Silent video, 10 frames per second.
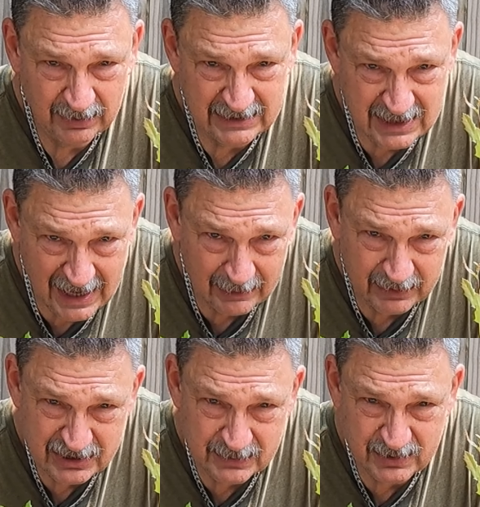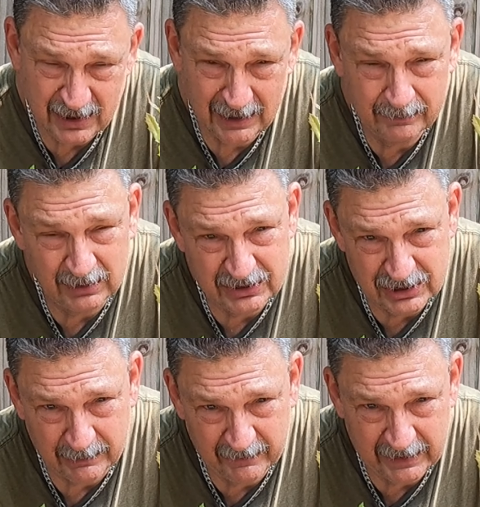Please like, please subscribe, please
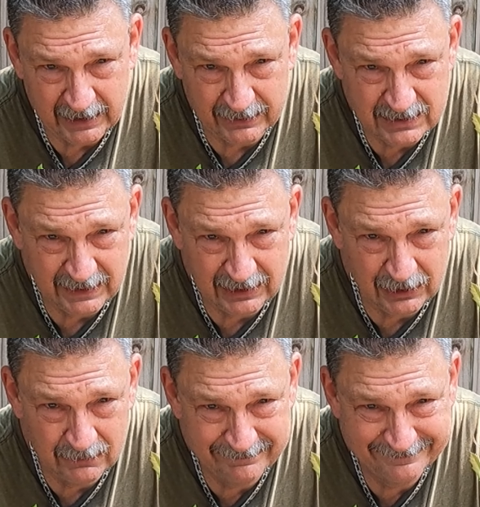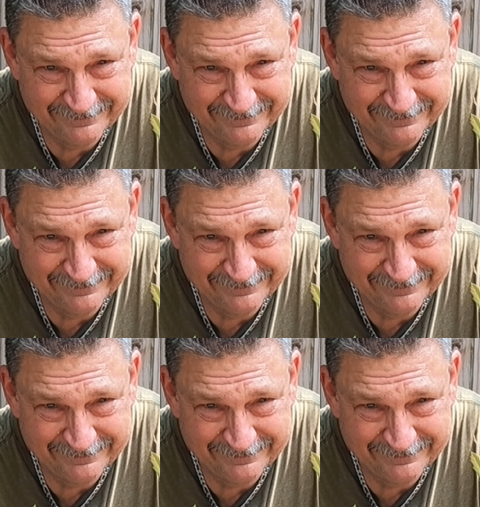share my videos. Thank you.